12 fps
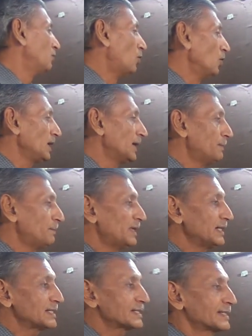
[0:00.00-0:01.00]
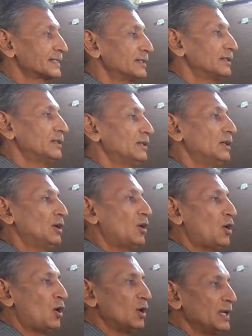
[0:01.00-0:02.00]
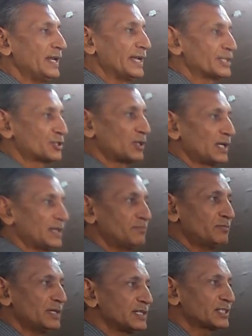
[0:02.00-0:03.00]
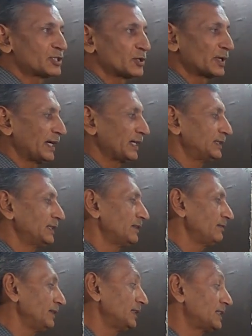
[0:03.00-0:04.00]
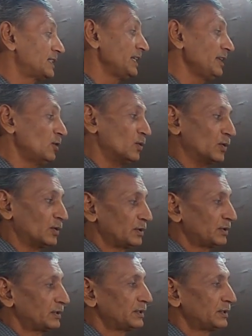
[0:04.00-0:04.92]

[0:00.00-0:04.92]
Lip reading: Whole numbers, all natural numbers together with 0